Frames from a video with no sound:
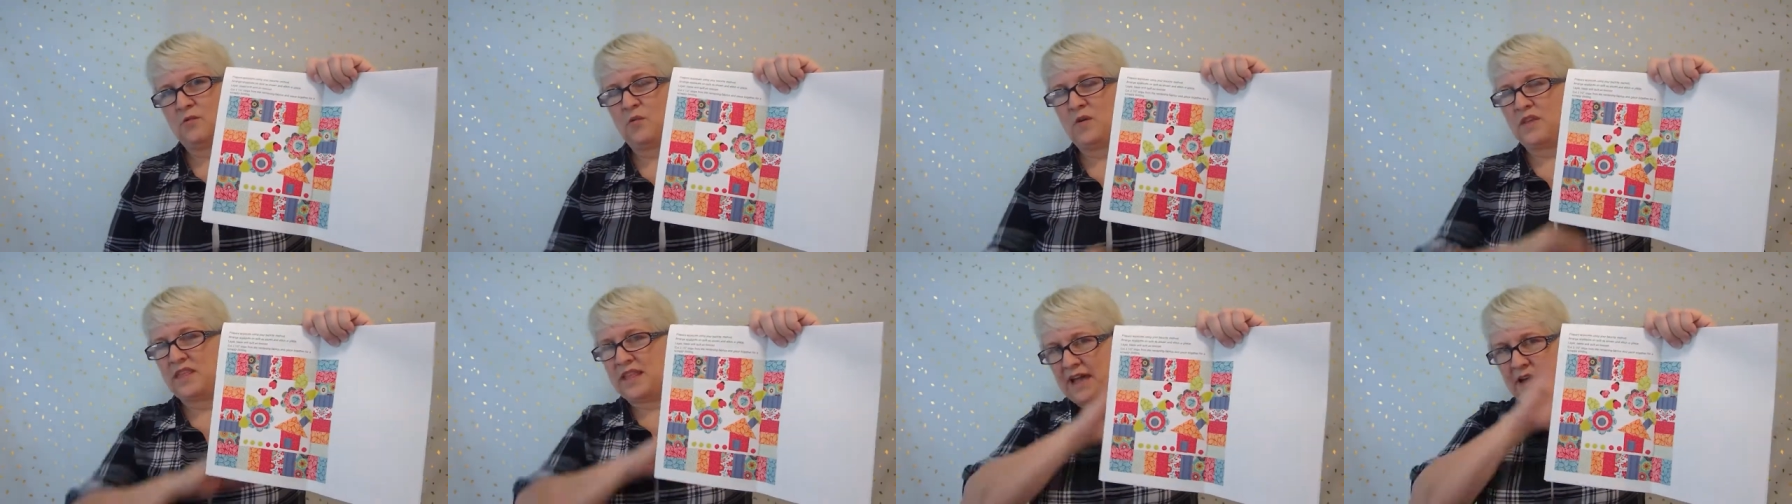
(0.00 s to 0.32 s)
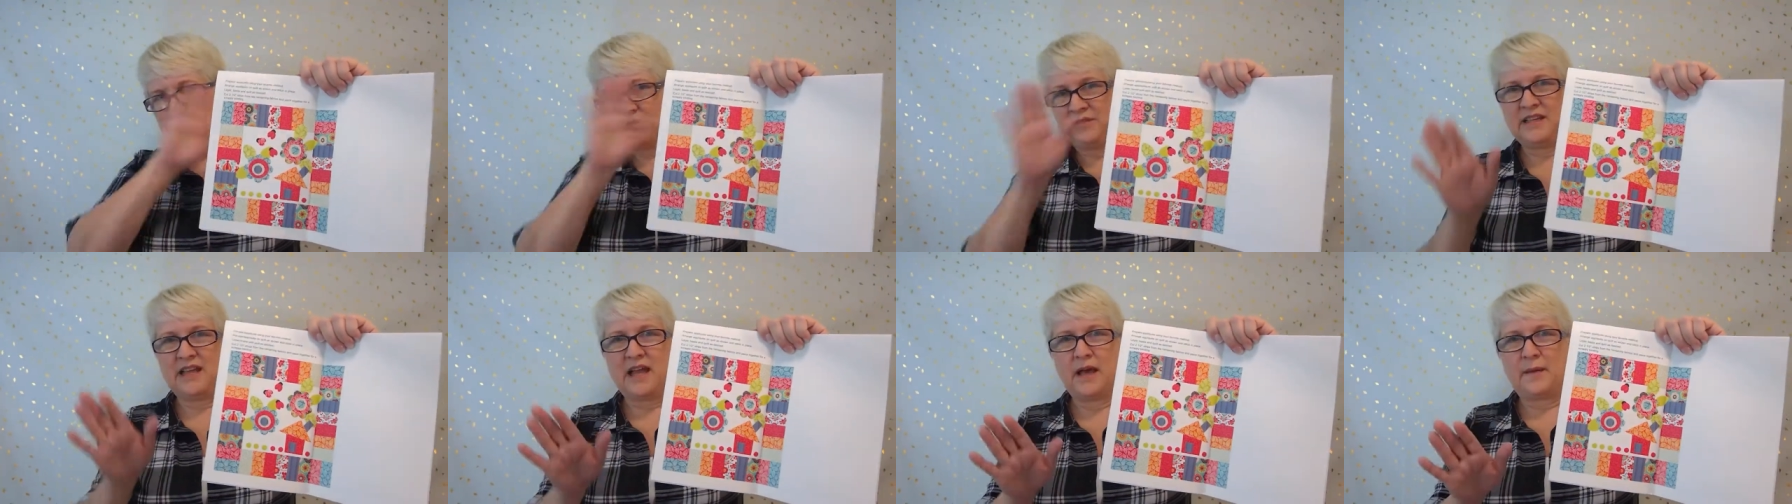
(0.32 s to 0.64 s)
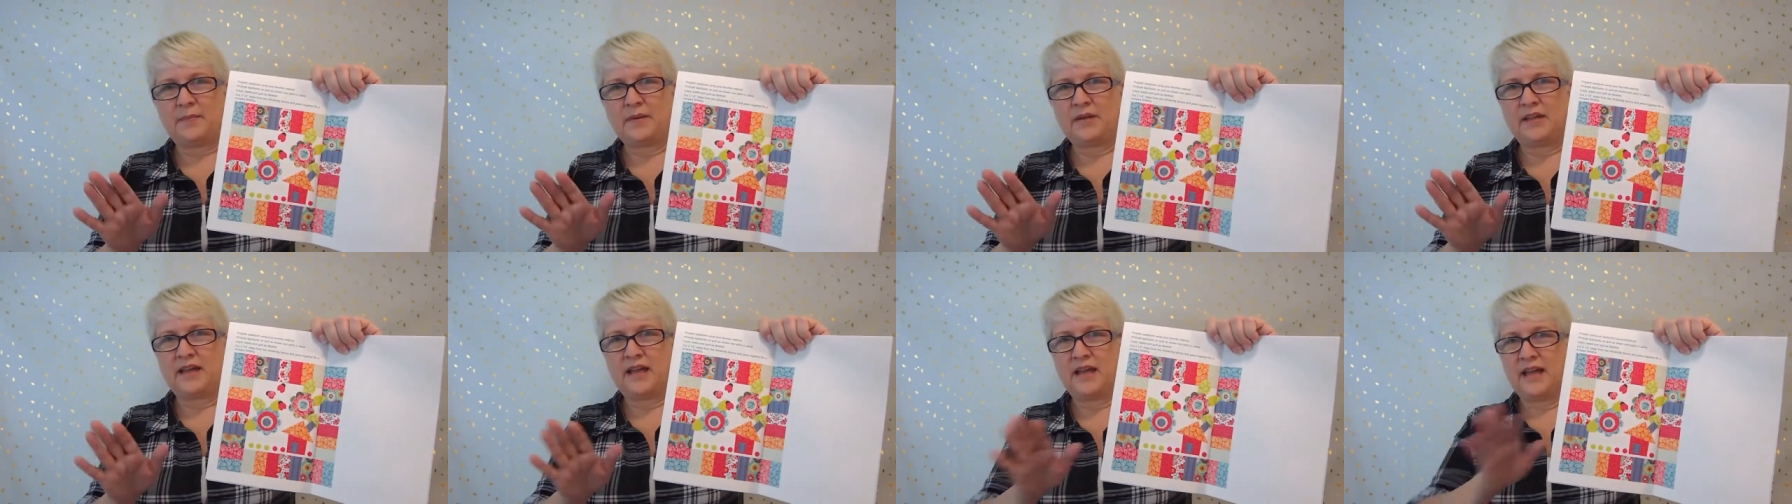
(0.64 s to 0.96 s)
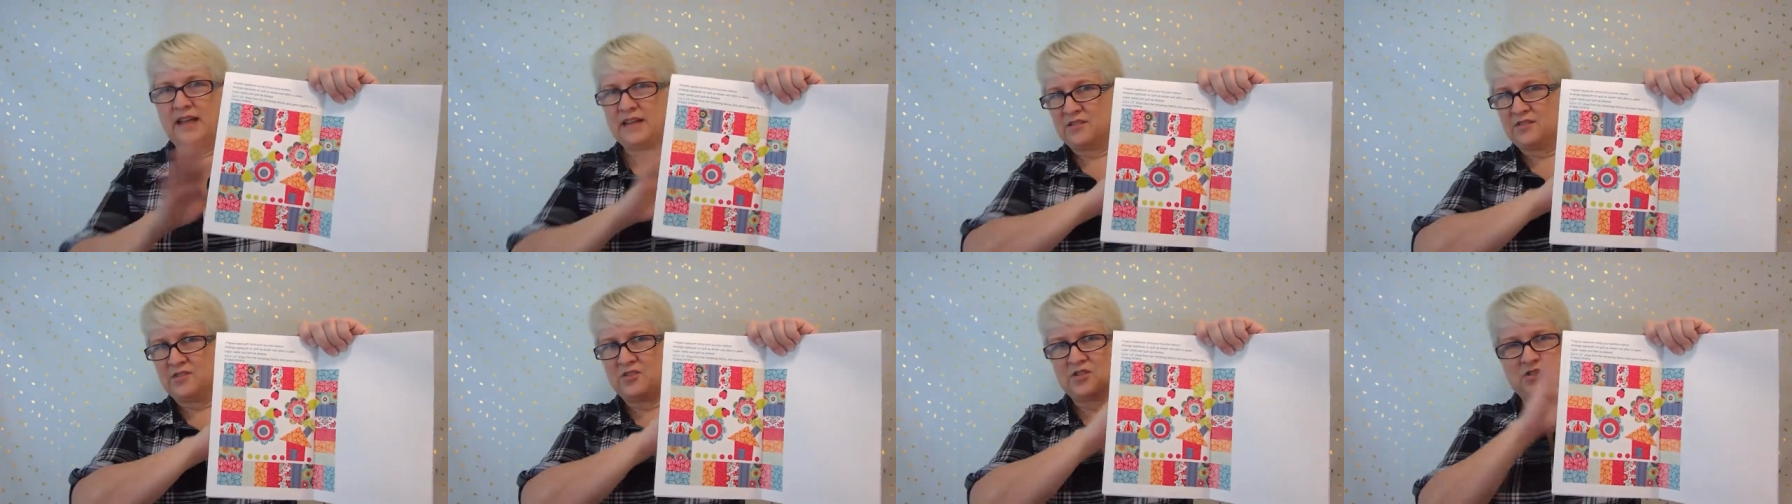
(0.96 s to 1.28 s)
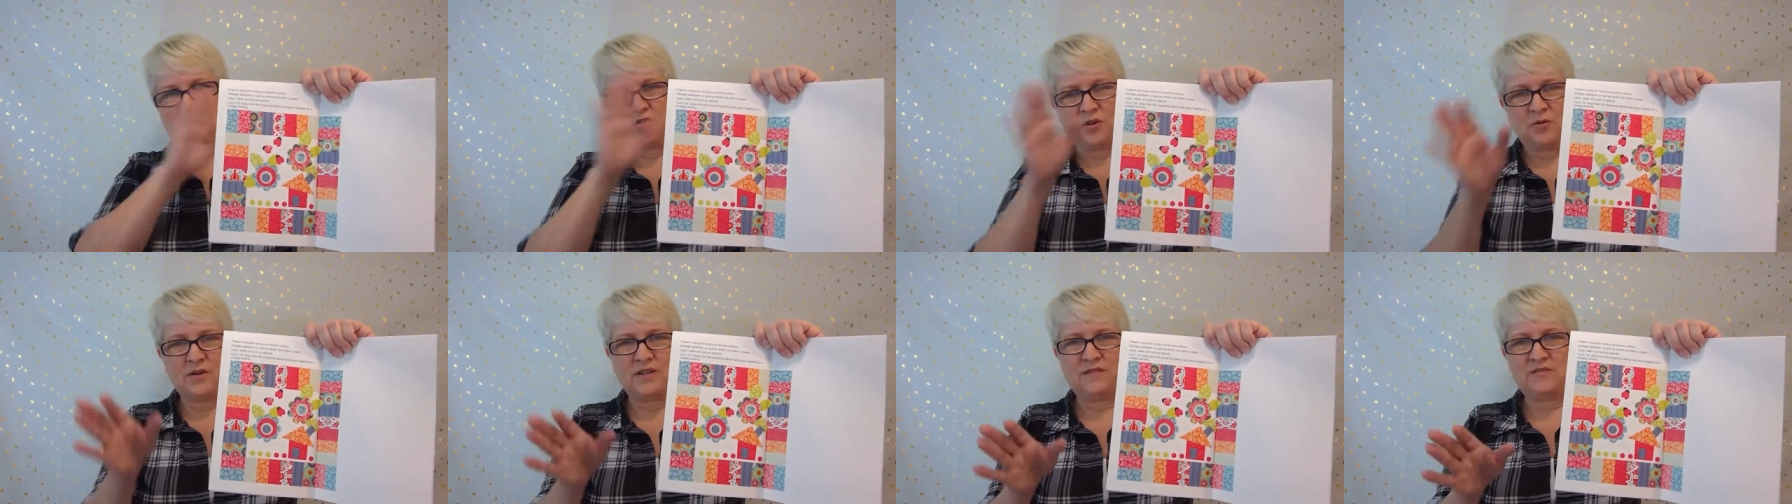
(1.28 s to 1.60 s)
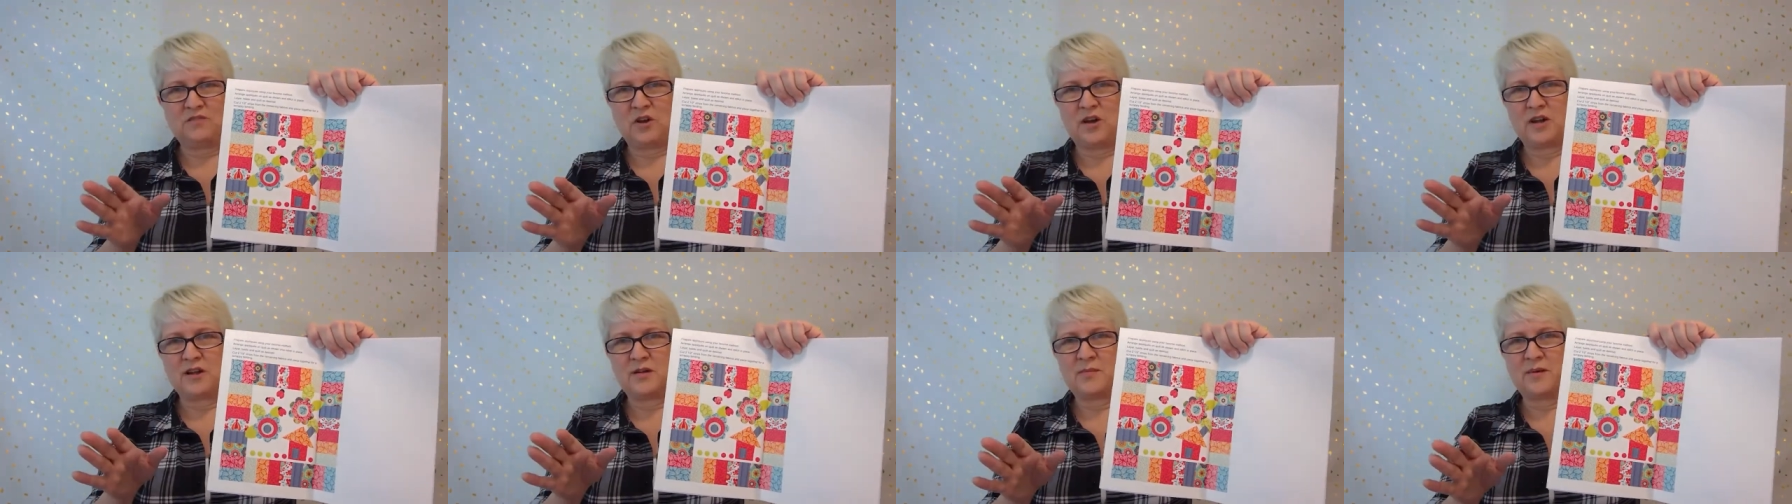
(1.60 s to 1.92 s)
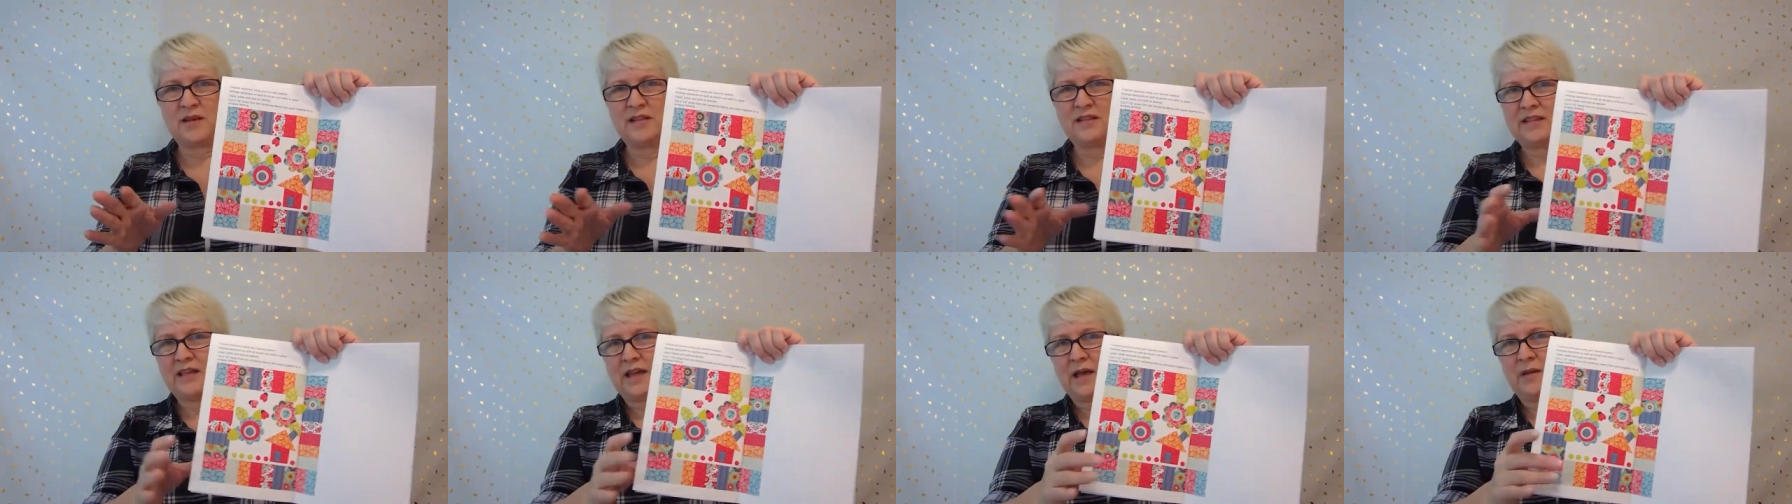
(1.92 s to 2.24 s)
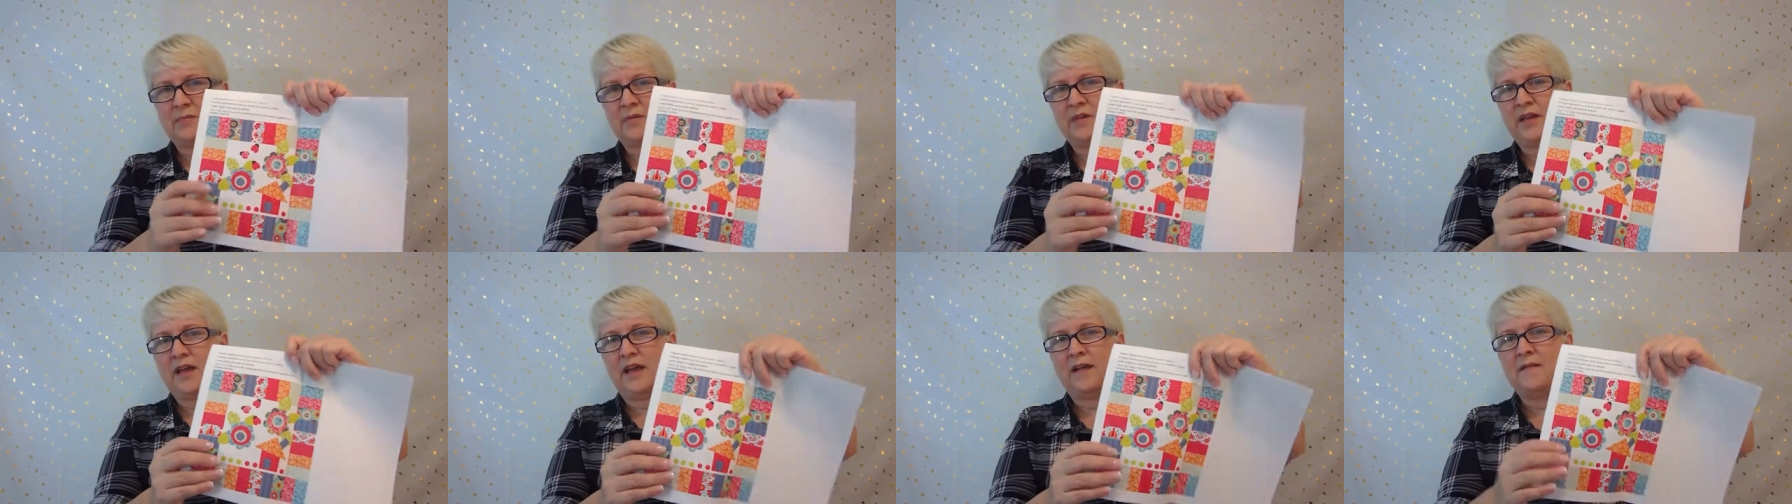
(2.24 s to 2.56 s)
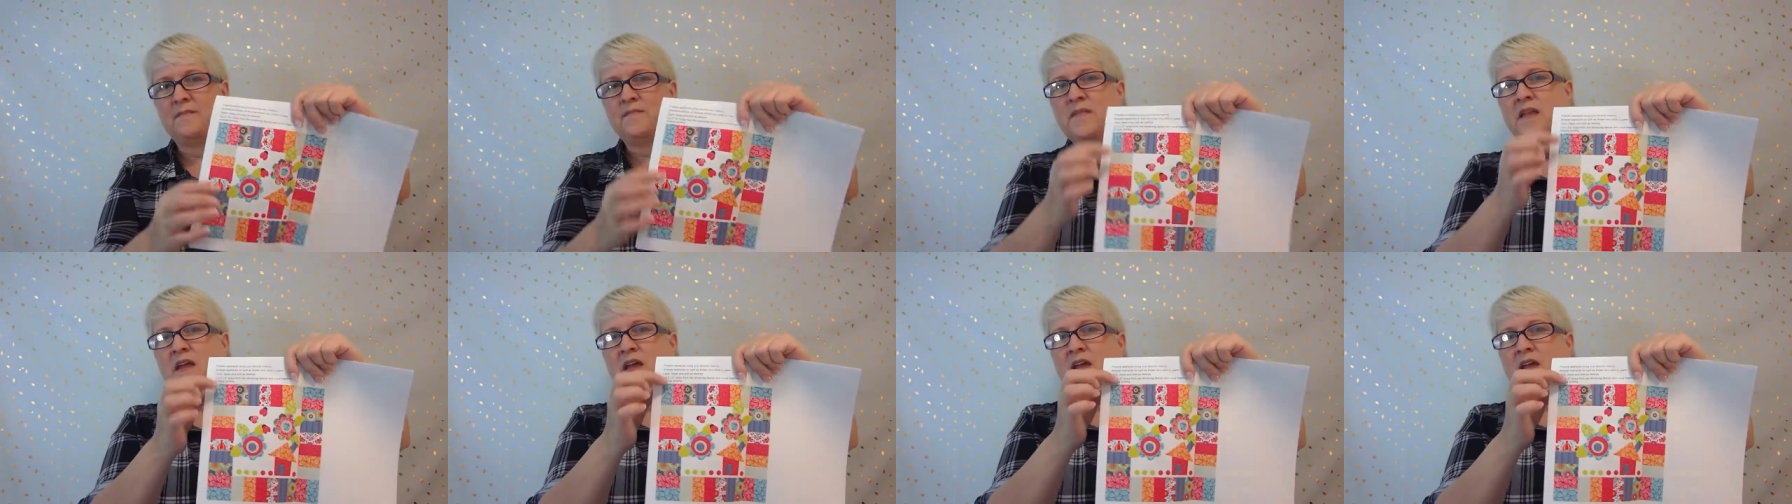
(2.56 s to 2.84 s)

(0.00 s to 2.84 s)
without the applique. Just don't even talk about the applique.